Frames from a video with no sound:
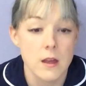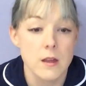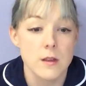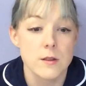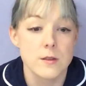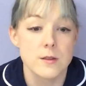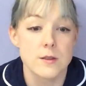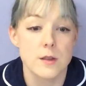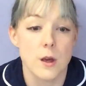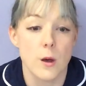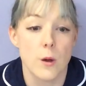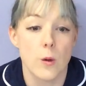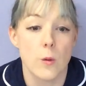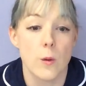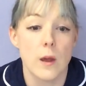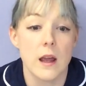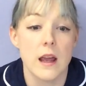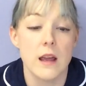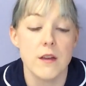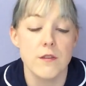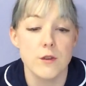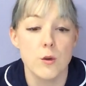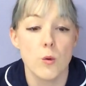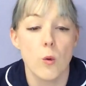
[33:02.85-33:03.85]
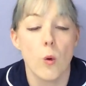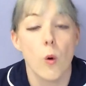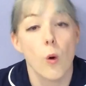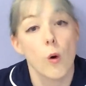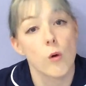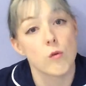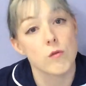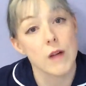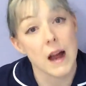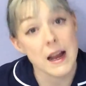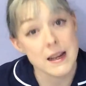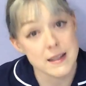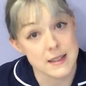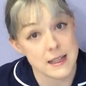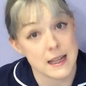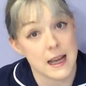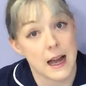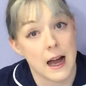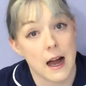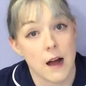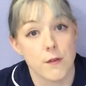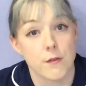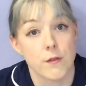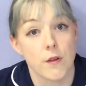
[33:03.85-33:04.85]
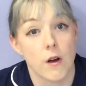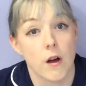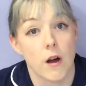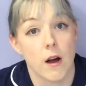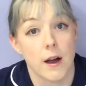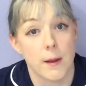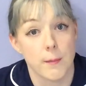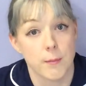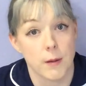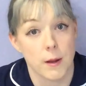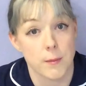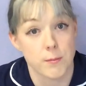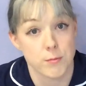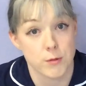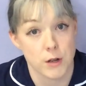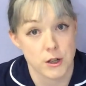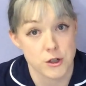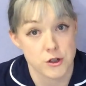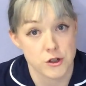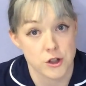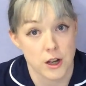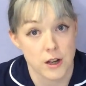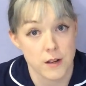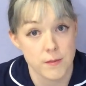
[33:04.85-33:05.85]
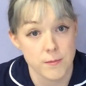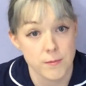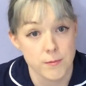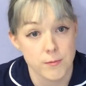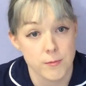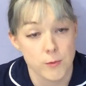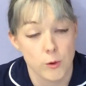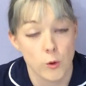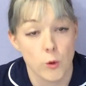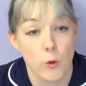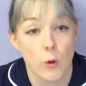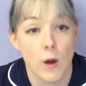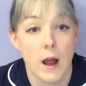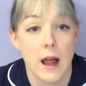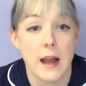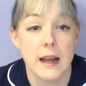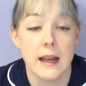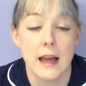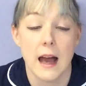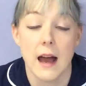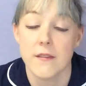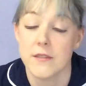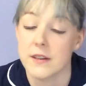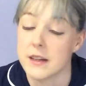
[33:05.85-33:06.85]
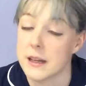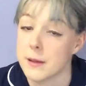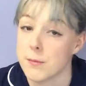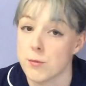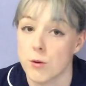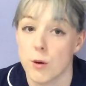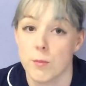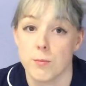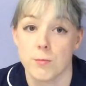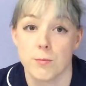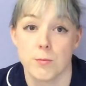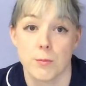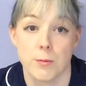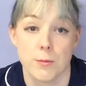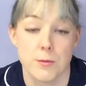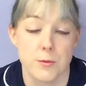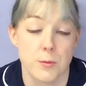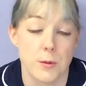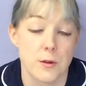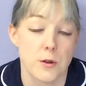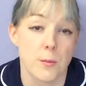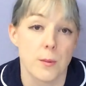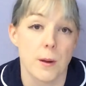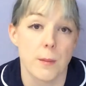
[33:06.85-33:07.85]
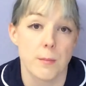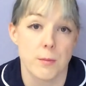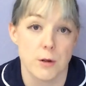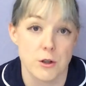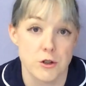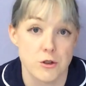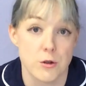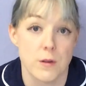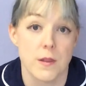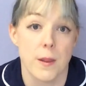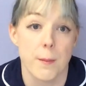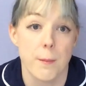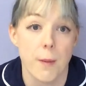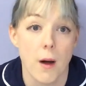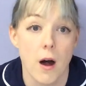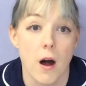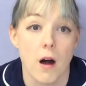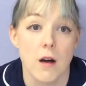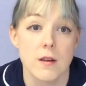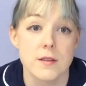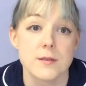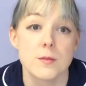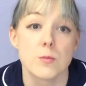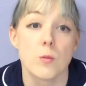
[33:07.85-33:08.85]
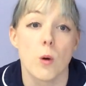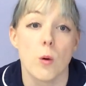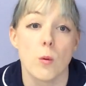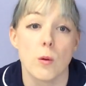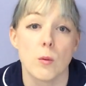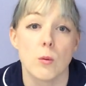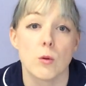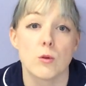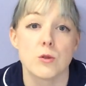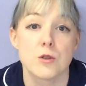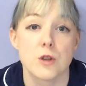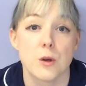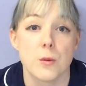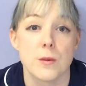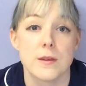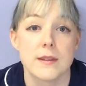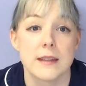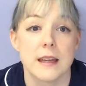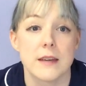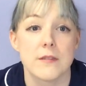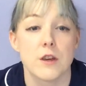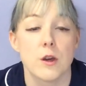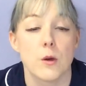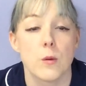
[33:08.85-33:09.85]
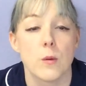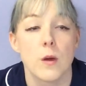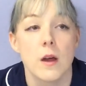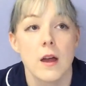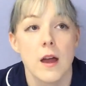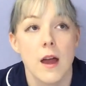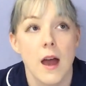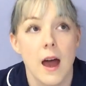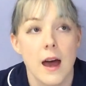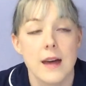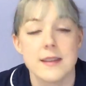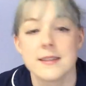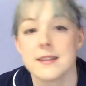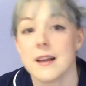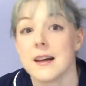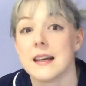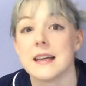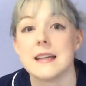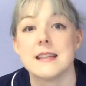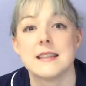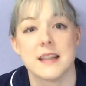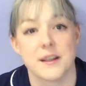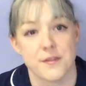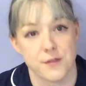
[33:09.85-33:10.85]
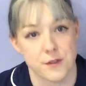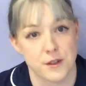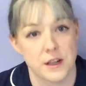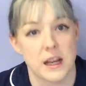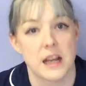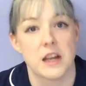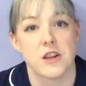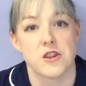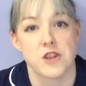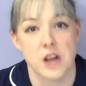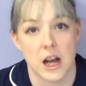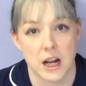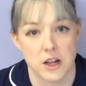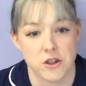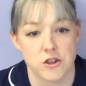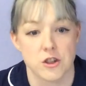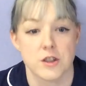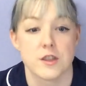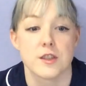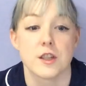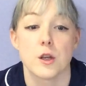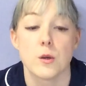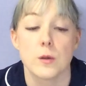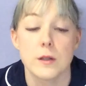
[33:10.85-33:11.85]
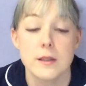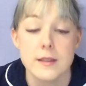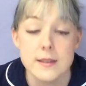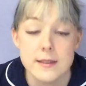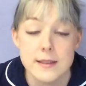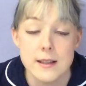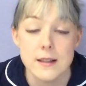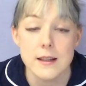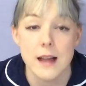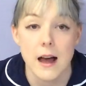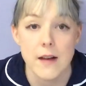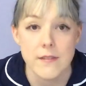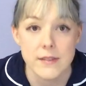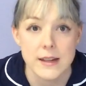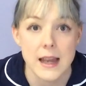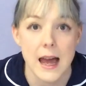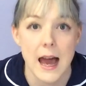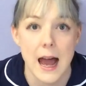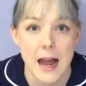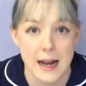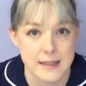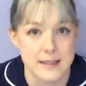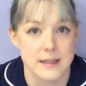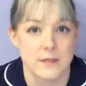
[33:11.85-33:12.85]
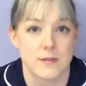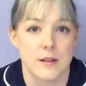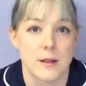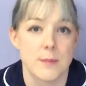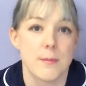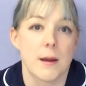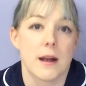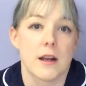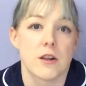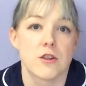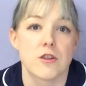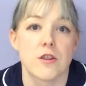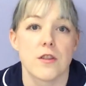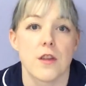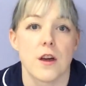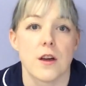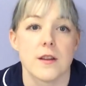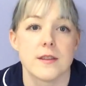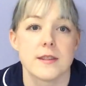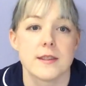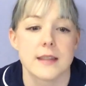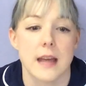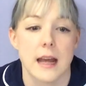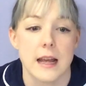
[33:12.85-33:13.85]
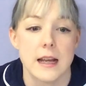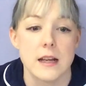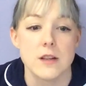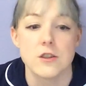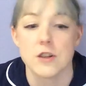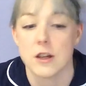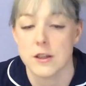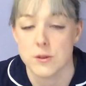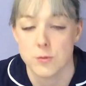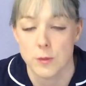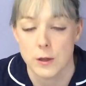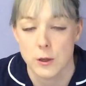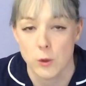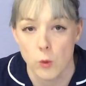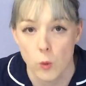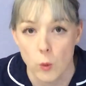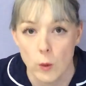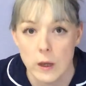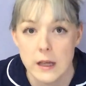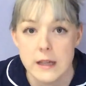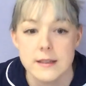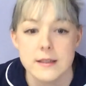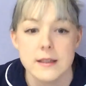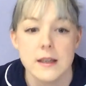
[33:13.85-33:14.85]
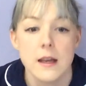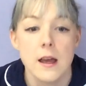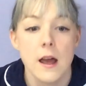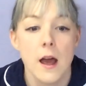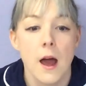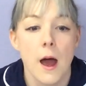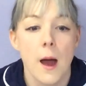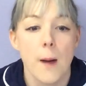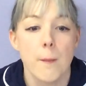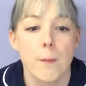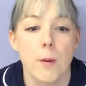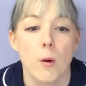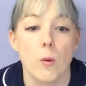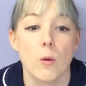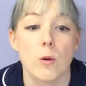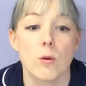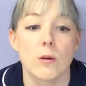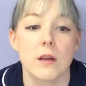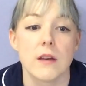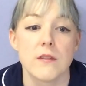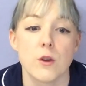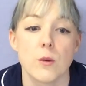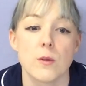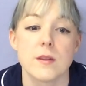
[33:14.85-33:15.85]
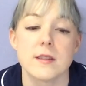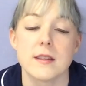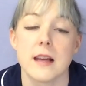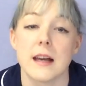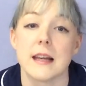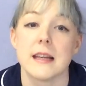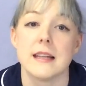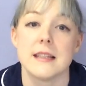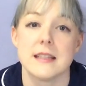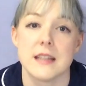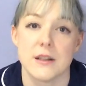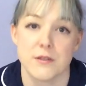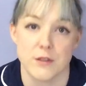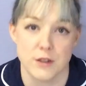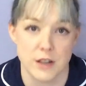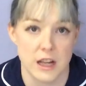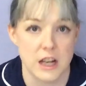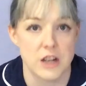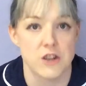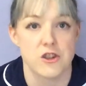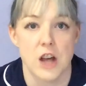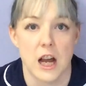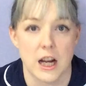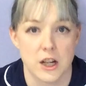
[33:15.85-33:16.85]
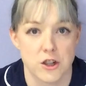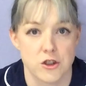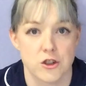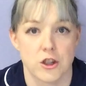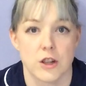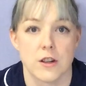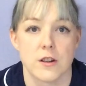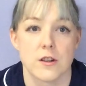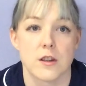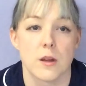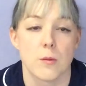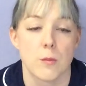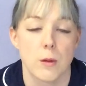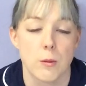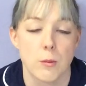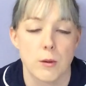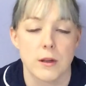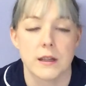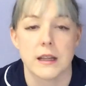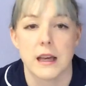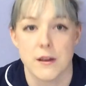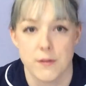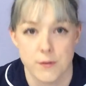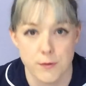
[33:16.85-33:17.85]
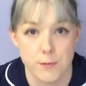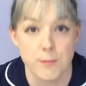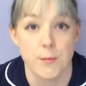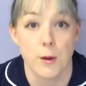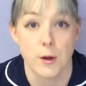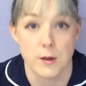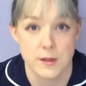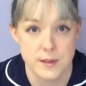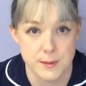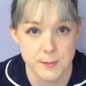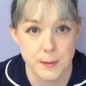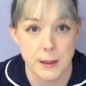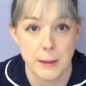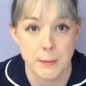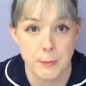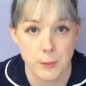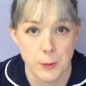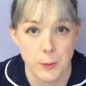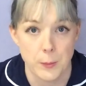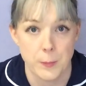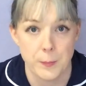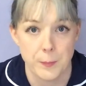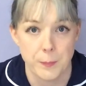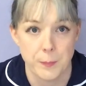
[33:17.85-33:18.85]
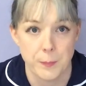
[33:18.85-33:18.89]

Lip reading: So if you already have high blood pressure and have any problems with your blood pressure in the past, what we will do is give you a slightly different injection. So you can still have an actively managed third stage, as we call it, but we'll give you a slightly different injection than we would give most people.